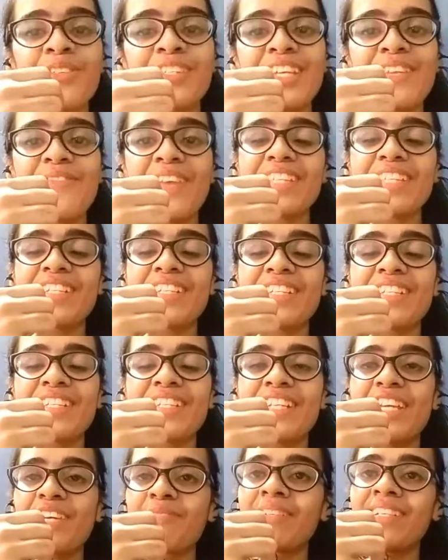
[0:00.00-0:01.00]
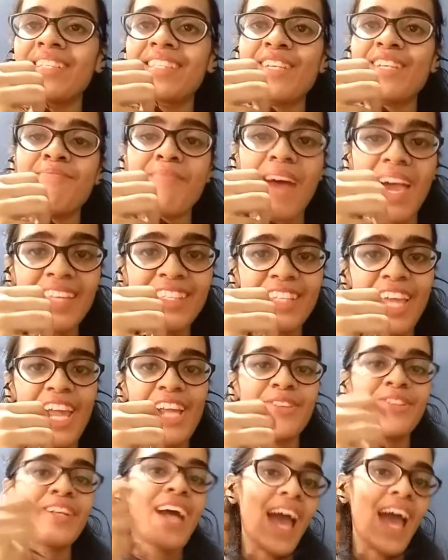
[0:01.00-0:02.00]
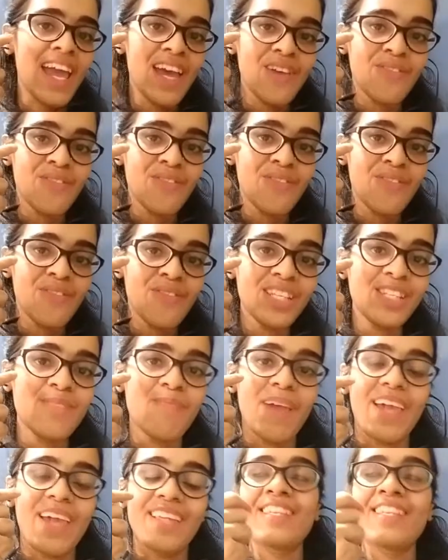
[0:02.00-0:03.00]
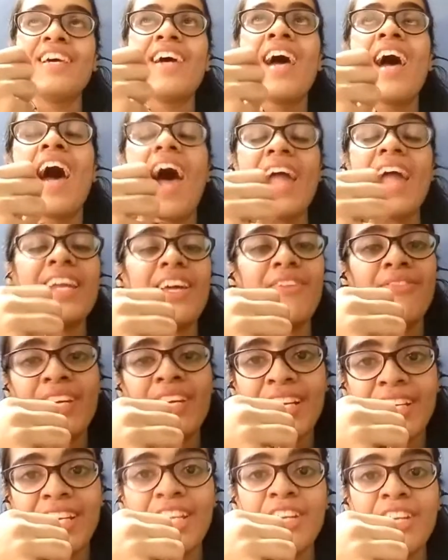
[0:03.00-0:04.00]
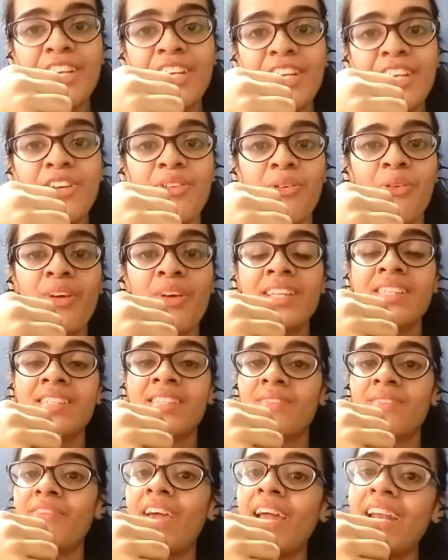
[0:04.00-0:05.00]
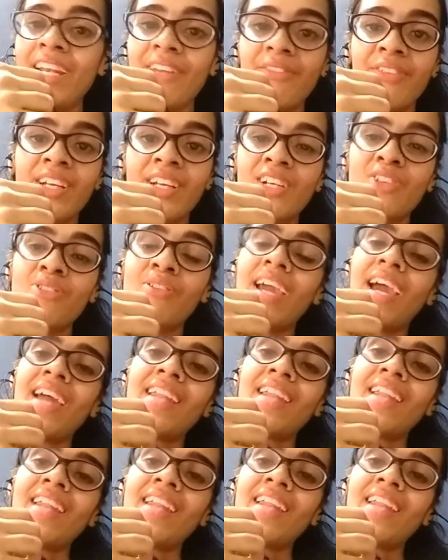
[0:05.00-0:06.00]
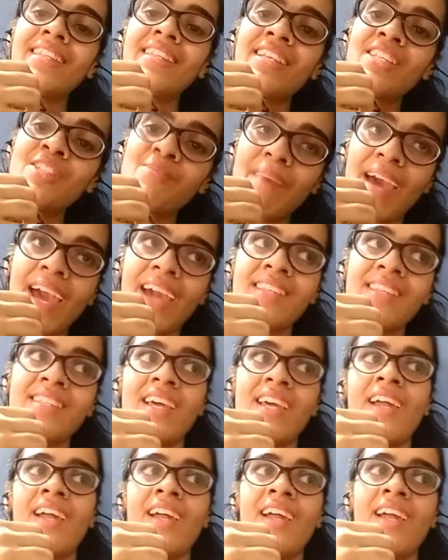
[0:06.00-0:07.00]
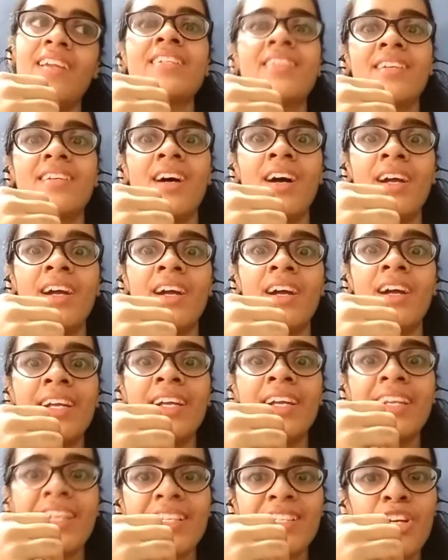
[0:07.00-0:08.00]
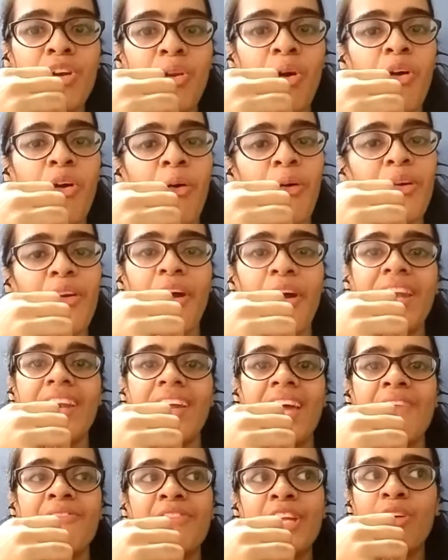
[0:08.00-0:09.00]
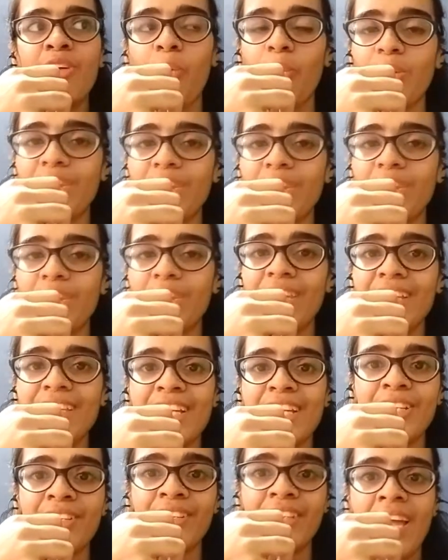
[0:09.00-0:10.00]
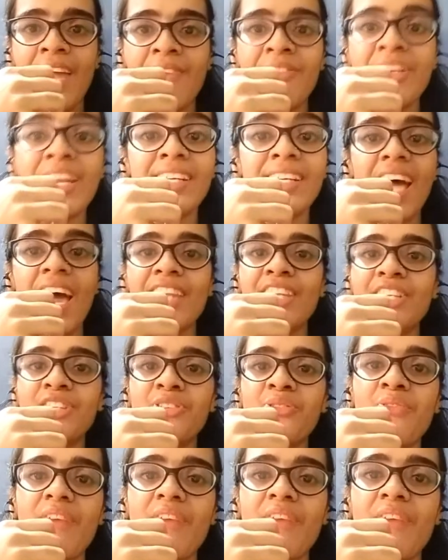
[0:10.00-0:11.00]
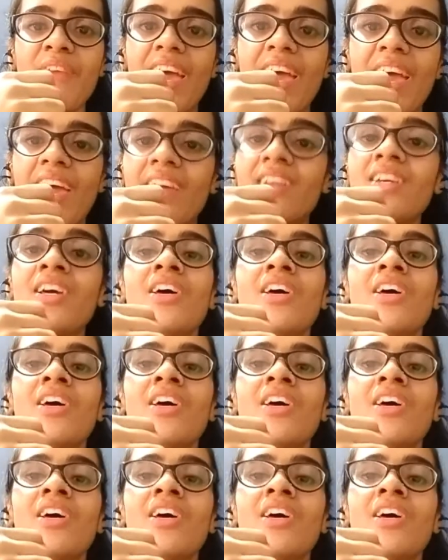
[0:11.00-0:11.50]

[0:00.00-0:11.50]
fruits and vegetables in my childhood i have a spec I definitely know it's very difficult to carry the specs, and it uh, it doesn't look good on every clothing that every attire that you wear.